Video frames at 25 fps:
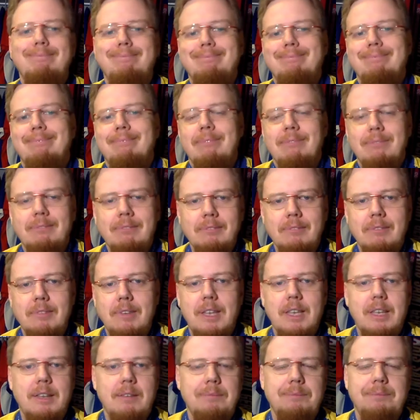Hmm, hmm, hmm
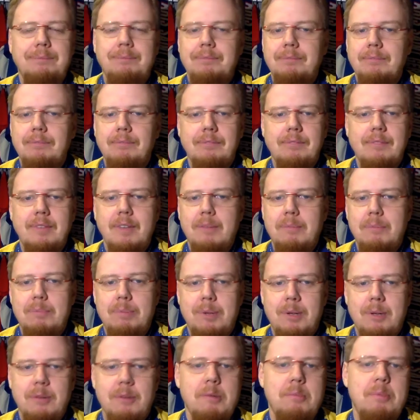
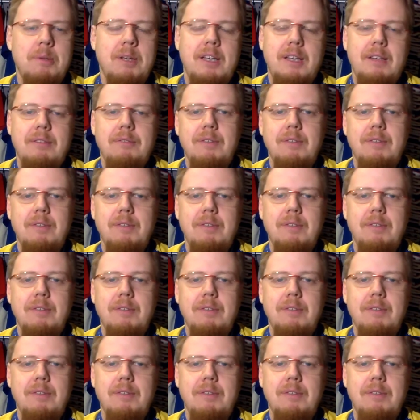probably